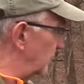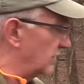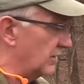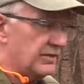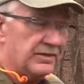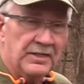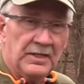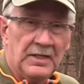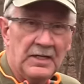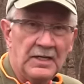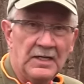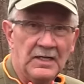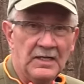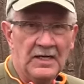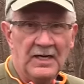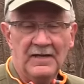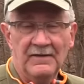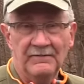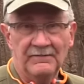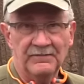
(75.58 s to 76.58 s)
the thing and
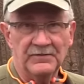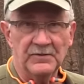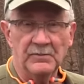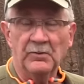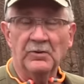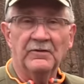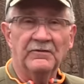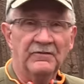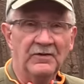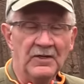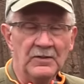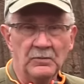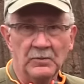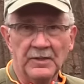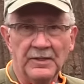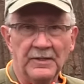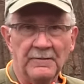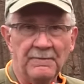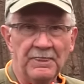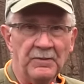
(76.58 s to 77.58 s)
have some more fun
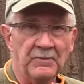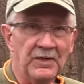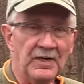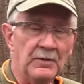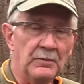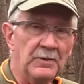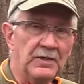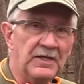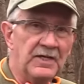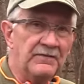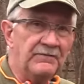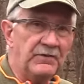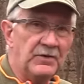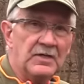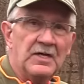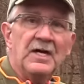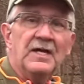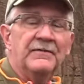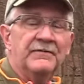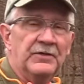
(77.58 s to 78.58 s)
with it. But I want to give you
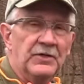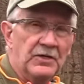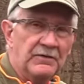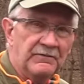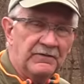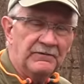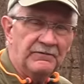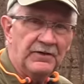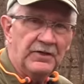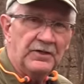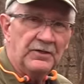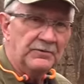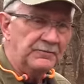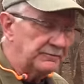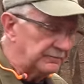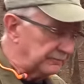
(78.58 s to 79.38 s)
kind of an overview